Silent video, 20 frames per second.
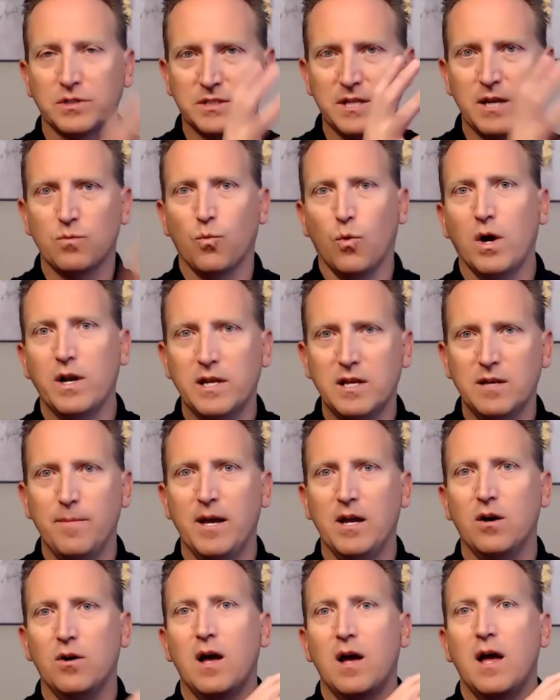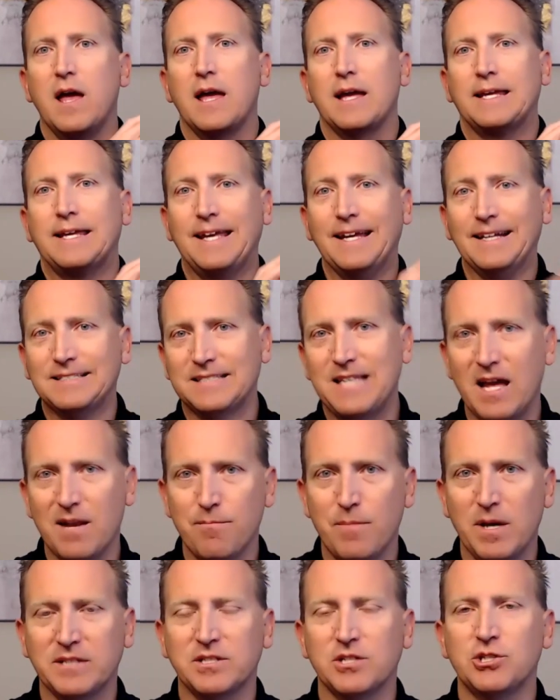Send one email, gets that
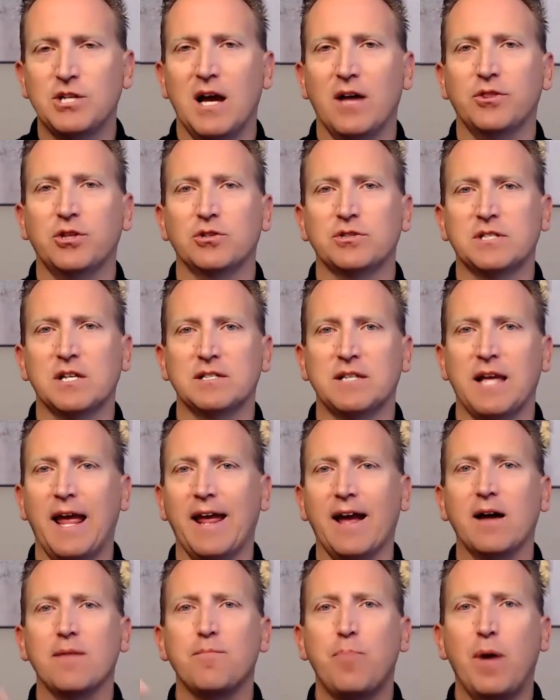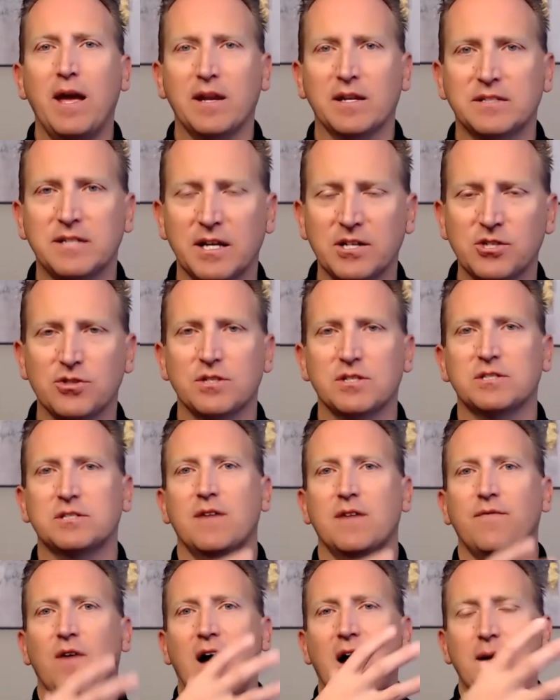message out there, says, hey, I'm paying attention to this
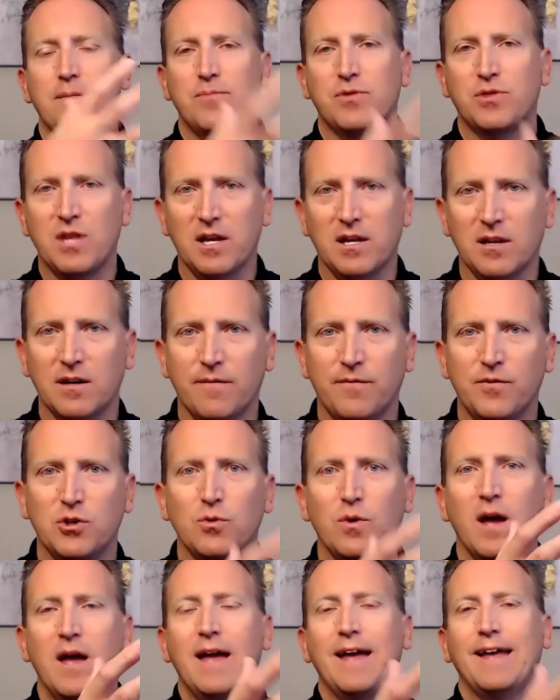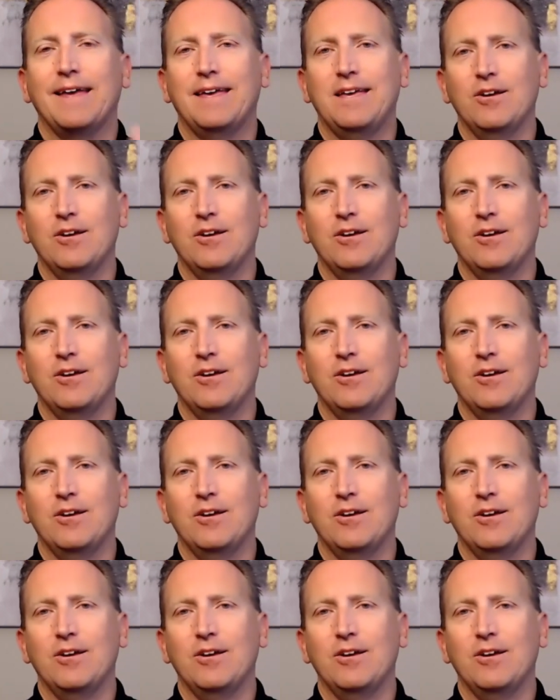stuff. I'm thinking of you.